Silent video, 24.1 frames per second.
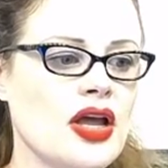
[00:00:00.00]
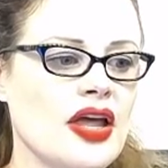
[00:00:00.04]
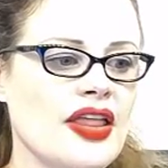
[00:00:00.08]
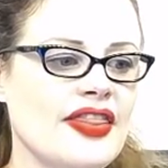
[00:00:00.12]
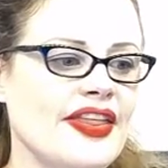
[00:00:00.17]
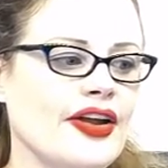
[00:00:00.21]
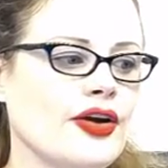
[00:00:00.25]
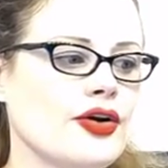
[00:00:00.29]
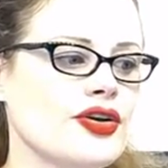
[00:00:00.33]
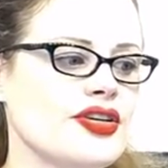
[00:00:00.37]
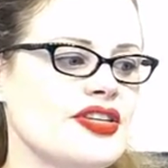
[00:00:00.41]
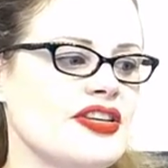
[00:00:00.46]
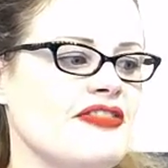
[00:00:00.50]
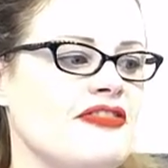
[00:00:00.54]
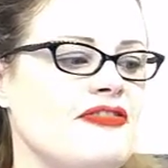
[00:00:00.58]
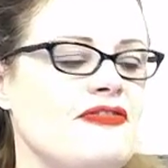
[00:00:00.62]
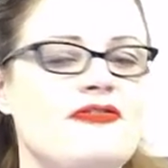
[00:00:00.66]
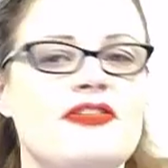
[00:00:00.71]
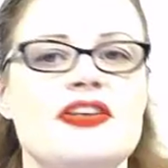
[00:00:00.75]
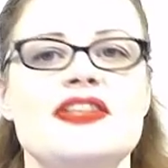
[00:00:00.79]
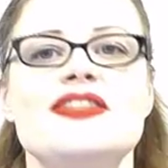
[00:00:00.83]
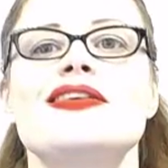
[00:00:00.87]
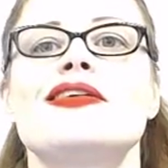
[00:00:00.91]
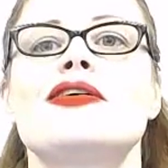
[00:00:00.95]
There is a
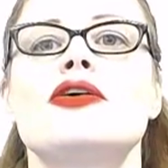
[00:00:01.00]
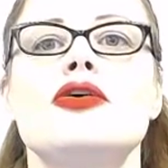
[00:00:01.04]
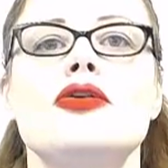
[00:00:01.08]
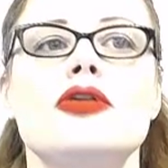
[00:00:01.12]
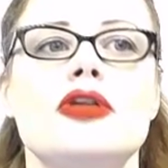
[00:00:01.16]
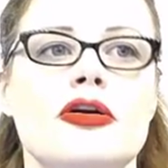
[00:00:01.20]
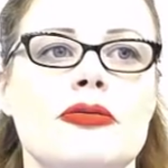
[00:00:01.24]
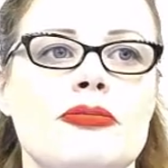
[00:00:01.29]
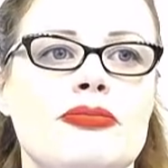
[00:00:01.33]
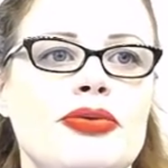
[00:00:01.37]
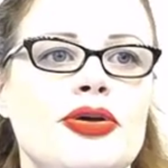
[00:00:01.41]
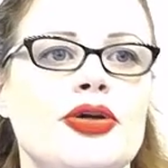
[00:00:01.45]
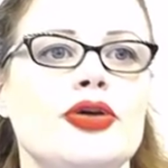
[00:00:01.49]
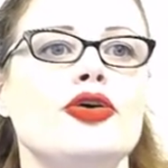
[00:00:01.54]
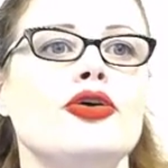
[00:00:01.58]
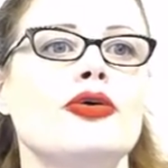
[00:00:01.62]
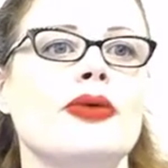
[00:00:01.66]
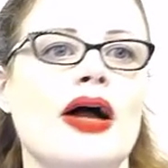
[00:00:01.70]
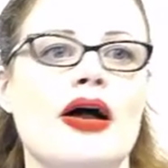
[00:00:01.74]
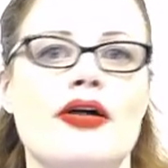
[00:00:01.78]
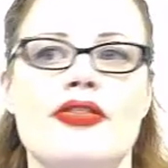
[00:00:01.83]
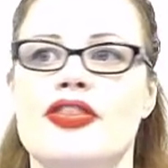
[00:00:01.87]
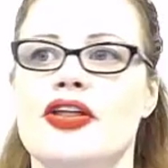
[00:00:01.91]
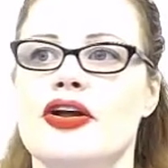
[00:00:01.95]
physical computer
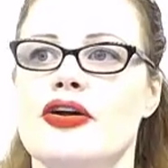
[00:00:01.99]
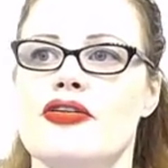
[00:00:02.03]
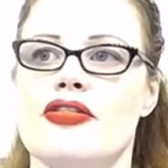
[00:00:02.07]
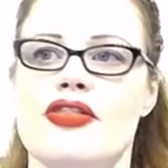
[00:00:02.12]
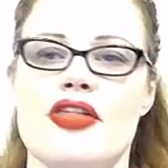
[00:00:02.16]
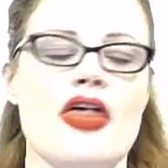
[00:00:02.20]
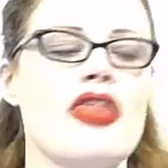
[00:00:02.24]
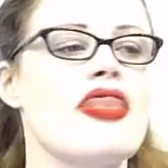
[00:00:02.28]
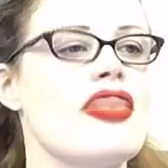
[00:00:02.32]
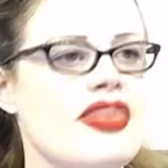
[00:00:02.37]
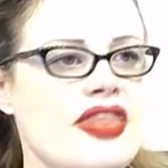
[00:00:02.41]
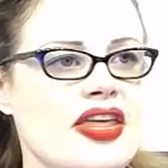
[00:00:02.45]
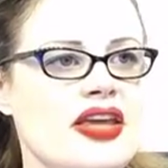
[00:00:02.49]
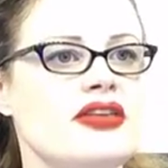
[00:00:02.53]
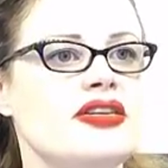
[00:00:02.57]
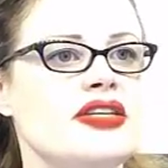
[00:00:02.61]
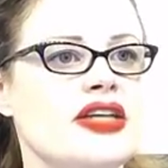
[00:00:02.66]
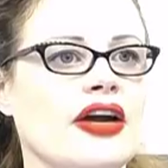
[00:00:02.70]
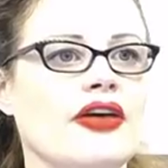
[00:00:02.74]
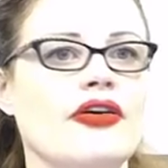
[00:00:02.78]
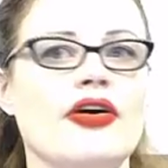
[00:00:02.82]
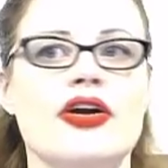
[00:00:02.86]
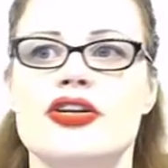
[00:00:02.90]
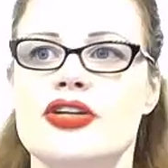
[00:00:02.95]
out there that
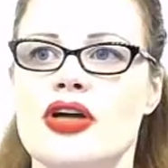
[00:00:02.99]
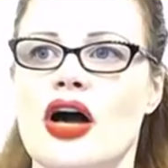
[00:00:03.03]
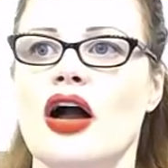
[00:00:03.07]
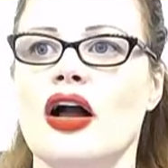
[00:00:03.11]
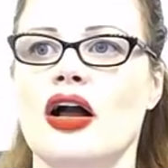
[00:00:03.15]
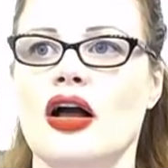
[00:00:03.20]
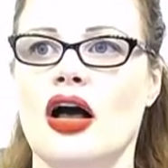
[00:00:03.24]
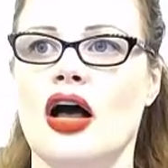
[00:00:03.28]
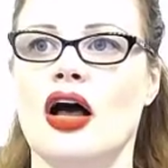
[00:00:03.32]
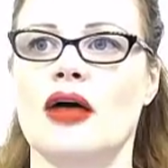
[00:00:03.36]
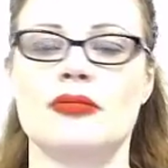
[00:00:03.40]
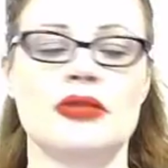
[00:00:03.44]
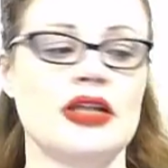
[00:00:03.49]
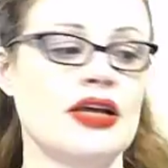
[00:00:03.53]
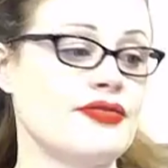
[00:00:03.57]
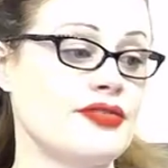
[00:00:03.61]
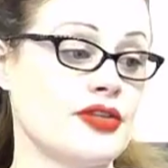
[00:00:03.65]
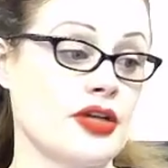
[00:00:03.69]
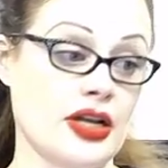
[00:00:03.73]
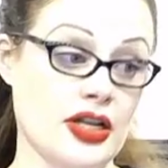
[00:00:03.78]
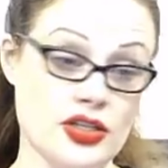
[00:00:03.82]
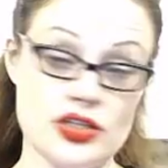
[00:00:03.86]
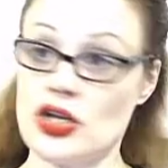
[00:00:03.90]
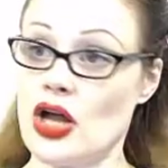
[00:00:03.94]
theterra.com lives
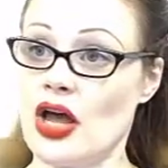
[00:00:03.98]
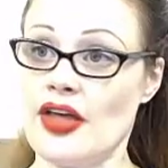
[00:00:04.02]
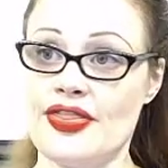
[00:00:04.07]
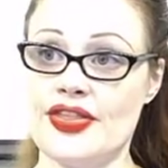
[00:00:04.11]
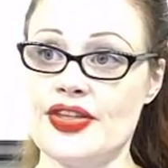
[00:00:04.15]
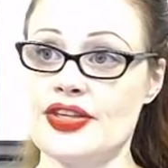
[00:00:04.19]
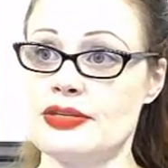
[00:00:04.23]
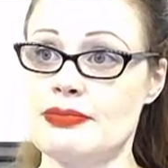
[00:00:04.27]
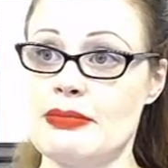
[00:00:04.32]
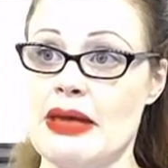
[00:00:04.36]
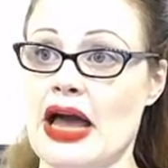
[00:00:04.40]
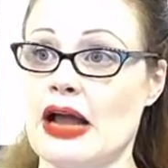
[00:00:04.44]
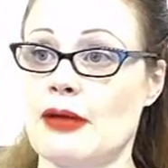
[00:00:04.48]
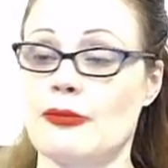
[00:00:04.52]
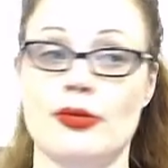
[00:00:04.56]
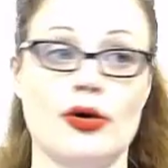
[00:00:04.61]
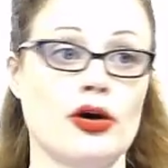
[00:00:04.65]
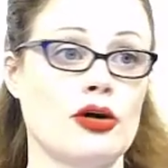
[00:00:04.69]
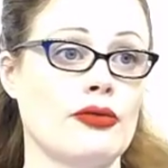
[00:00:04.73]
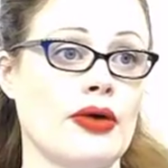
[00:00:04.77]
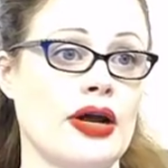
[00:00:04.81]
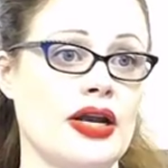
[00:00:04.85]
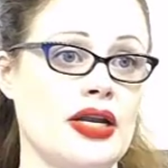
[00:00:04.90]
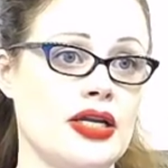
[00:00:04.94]
on. It's not this
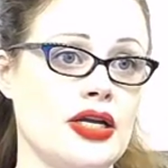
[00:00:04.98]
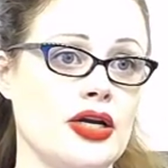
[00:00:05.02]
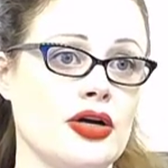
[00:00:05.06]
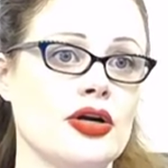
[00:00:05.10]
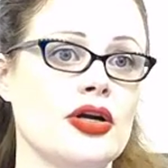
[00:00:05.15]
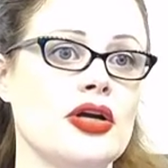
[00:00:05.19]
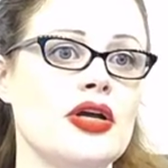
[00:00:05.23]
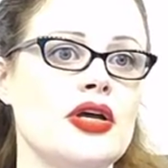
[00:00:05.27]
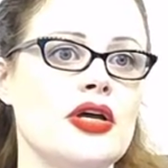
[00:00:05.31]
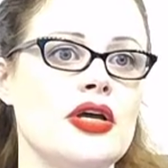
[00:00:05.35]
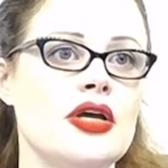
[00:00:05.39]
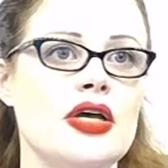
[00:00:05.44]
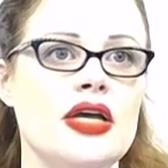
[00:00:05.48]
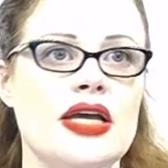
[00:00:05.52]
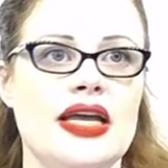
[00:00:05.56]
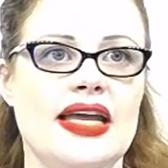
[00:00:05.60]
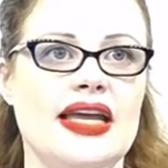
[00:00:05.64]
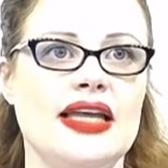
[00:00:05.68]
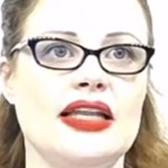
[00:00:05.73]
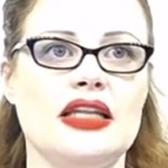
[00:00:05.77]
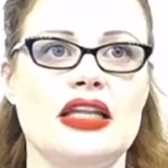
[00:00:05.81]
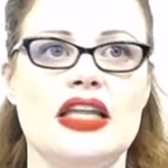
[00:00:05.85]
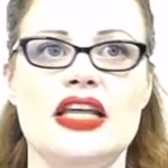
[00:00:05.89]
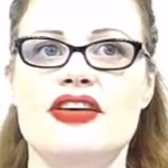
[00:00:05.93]
MacBook right here.
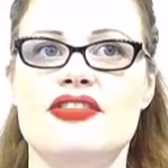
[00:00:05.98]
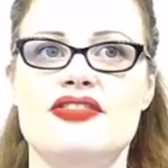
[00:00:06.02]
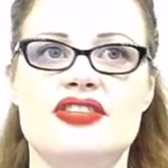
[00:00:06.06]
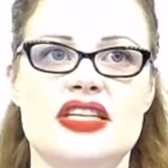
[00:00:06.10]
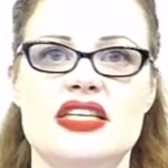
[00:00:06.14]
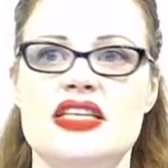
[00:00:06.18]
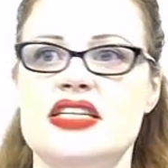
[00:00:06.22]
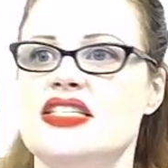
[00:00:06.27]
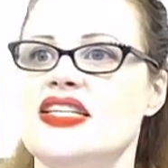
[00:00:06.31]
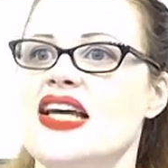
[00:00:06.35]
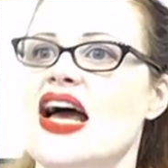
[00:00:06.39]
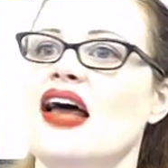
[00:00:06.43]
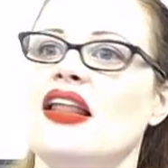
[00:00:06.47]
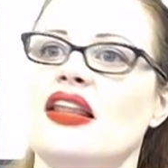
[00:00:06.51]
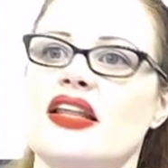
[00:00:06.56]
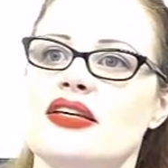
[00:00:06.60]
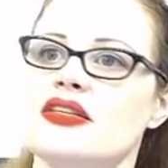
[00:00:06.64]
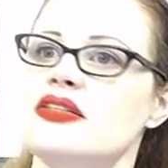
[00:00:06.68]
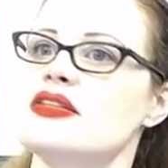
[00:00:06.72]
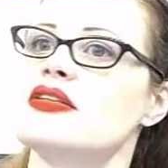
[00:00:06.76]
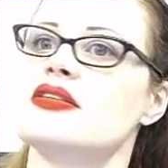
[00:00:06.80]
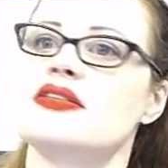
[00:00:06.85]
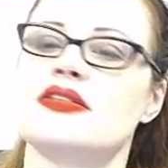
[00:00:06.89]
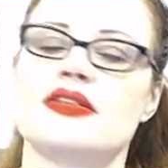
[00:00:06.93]
It lives in
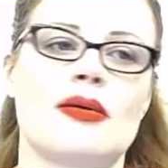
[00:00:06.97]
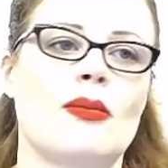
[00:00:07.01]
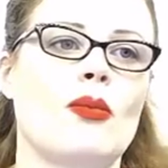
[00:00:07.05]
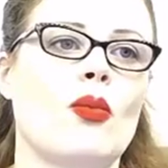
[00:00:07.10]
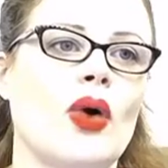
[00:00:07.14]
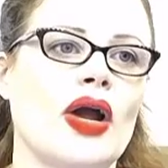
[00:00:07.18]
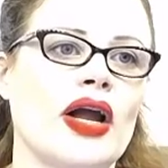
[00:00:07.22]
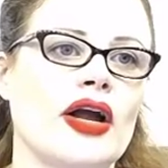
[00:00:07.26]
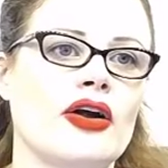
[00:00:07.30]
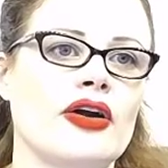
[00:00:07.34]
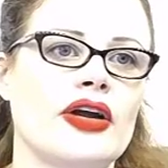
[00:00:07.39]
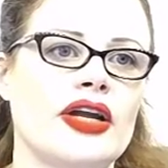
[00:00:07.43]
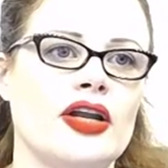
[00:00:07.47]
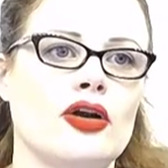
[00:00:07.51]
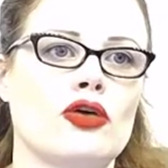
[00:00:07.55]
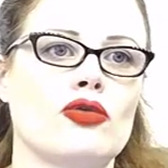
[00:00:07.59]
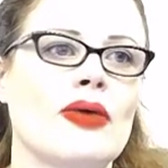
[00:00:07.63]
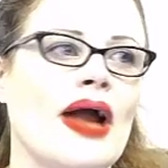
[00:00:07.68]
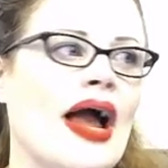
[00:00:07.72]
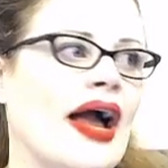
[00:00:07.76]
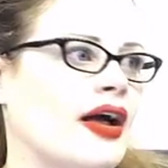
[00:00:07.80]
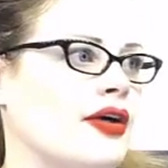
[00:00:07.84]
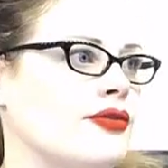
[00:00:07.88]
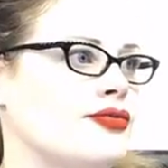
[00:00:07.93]
Dallas somewhere in a
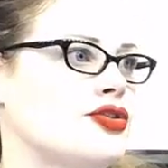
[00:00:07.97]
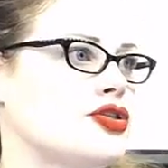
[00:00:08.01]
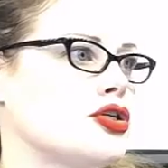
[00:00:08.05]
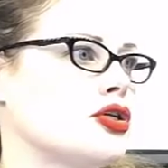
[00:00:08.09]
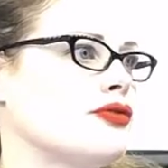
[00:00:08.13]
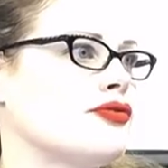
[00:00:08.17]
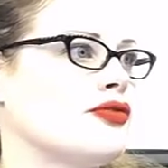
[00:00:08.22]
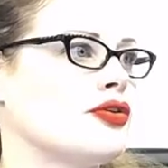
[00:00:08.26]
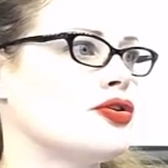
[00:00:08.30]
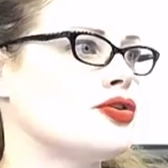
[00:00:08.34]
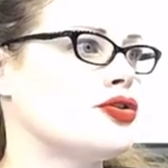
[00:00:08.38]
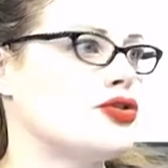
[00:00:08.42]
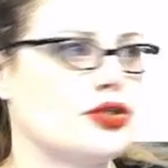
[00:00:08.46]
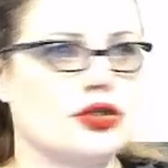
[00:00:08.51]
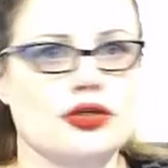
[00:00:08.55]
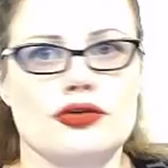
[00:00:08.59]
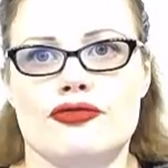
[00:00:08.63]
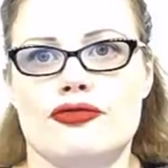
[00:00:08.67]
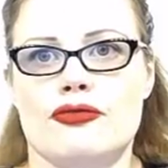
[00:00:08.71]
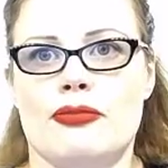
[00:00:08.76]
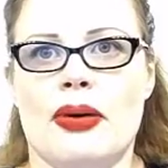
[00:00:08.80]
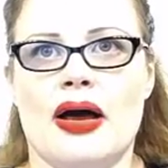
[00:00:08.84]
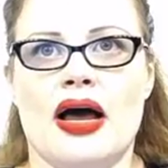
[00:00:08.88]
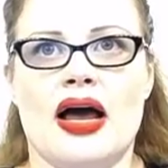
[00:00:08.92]
rack of servers
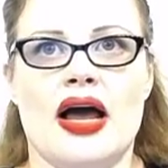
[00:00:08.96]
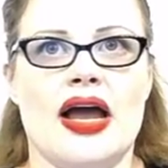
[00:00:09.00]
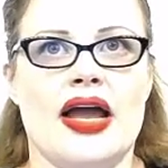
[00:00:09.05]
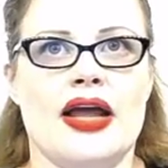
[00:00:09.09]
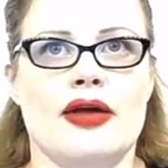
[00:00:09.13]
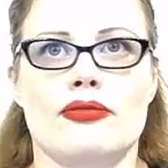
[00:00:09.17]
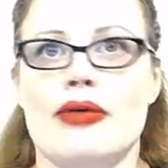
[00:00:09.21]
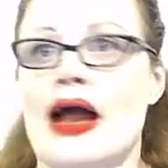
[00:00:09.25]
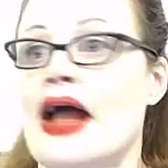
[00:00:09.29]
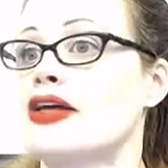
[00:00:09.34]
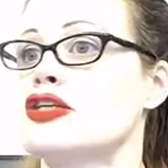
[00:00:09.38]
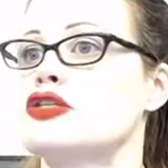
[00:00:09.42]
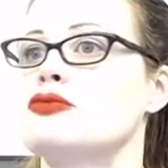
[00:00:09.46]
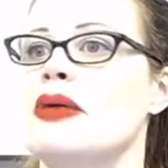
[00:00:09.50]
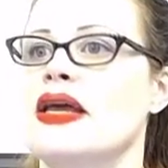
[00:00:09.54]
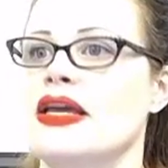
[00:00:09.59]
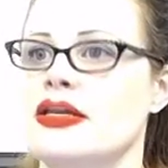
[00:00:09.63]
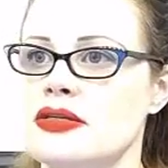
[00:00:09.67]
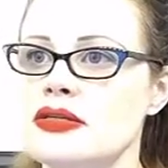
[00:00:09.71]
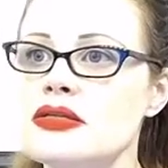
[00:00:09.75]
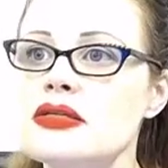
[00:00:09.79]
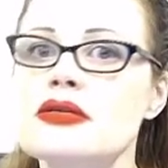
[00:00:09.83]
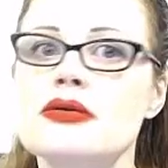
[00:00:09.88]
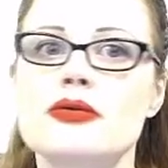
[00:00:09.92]
served by
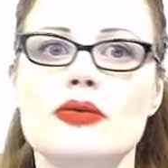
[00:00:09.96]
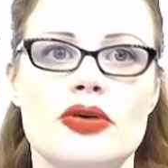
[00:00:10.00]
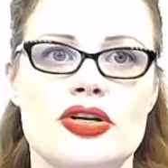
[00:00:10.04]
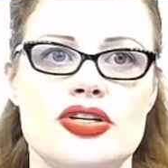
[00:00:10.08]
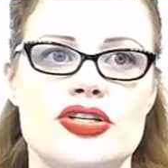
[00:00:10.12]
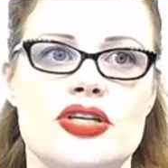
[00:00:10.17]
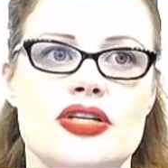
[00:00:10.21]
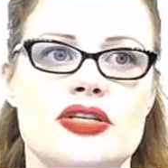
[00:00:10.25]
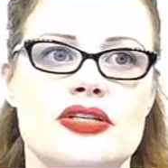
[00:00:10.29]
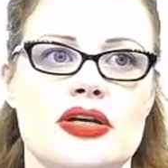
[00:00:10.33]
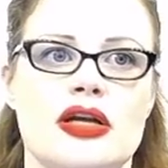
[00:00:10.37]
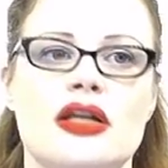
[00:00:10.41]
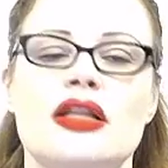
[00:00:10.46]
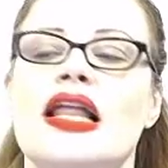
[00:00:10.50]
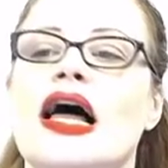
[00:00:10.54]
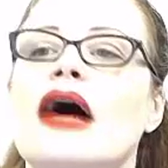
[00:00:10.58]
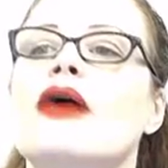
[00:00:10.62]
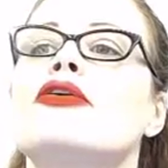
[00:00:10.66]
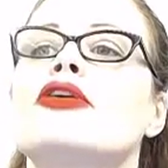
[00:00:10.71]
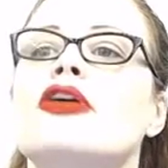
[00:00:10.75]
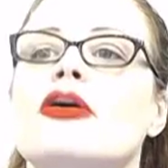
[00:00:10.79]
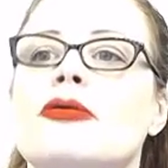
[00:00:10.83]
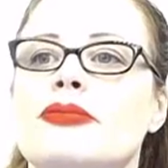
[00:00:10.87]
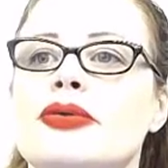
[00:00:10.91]
Rackspace, which is a
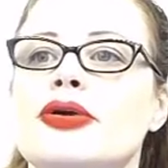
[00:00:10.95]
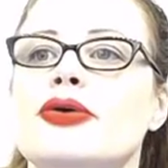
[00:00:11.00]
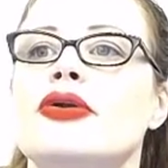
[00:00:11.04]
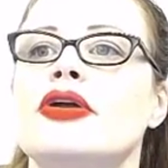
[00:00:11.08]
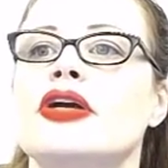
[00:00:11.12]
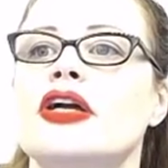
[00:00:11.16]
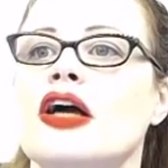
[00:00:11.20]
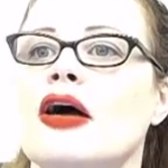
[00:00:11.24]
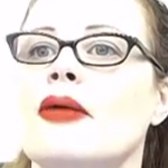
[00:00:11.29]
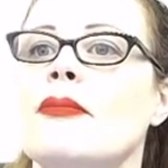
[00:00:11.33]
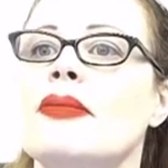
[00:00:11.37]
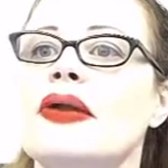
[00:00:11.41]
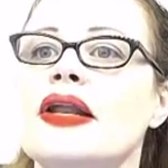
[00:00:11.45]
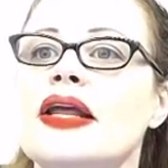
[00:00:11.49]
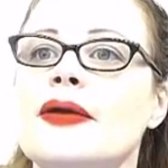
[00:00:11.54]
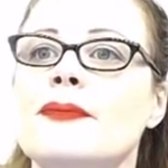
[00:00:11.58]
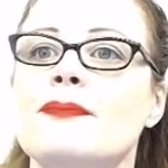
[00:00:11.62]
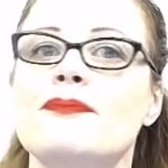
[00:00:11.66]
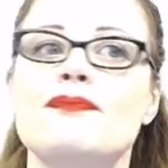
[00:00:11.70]
cloud computing company.